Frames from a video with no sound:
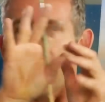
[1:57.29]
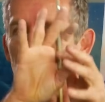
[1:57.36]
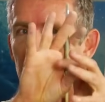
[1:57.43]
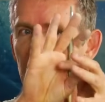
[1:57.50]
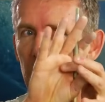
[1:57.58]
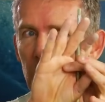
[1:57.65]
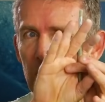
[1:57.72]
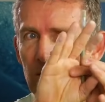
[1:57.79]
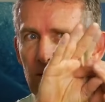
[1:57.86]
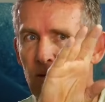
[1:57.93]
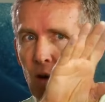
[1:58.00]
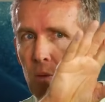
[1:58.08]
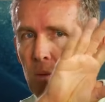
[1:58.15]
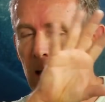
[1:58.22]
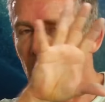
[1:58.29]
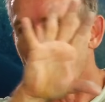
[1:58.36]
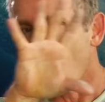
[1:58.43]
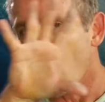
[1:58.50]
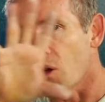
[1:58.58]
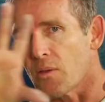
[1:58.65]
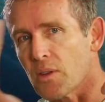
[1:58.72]
a little bit of
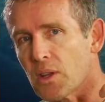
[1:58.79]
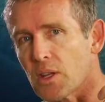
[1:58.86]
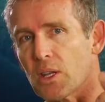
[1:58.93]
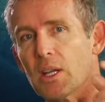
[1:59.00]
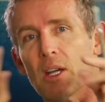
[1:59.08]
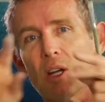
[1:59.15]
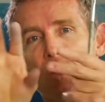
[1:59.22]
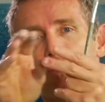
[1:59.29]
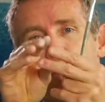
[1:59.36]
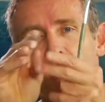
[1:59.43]
formula over the